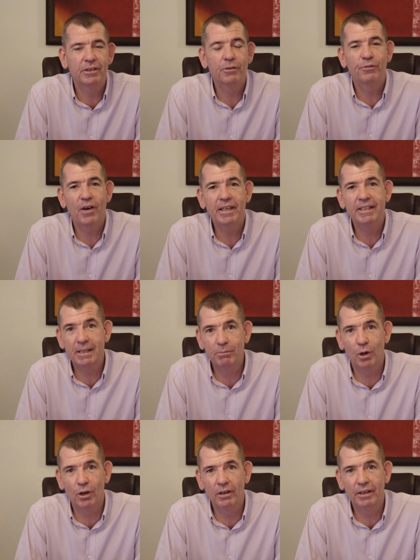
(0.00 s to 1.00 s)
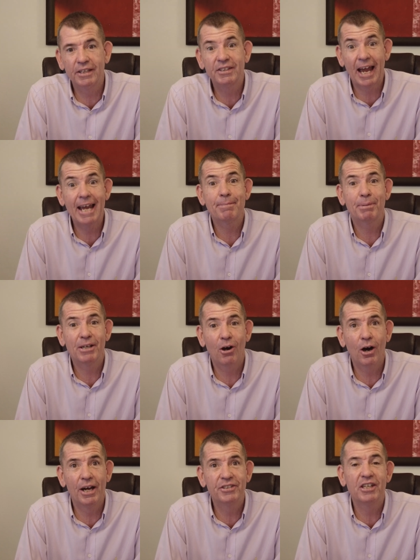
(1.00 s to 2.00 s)
The funding model is
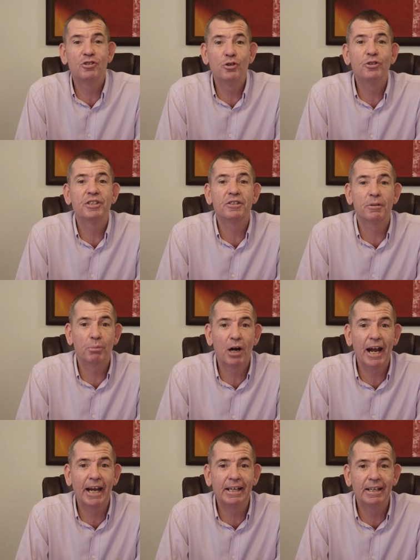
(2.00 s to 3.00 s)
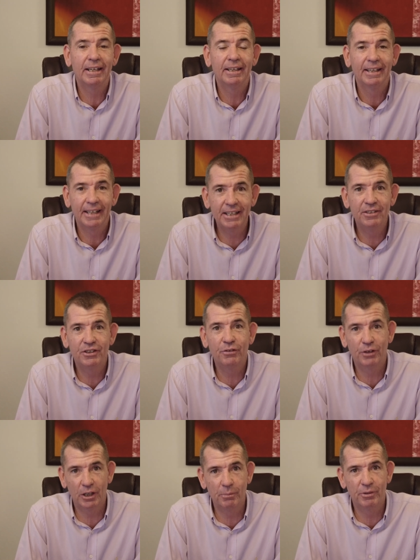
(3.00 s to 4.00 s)
APIs and using the brain in
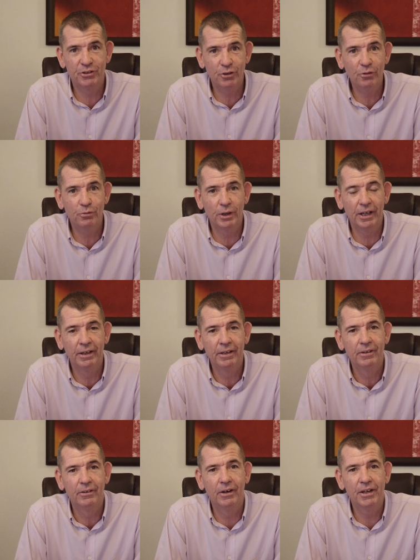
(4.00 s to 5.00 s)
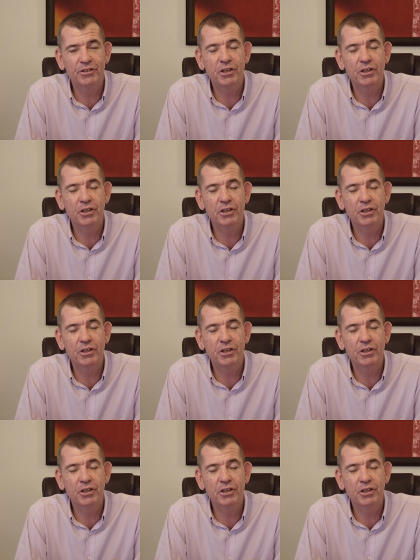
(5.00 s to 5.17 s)
development software, right?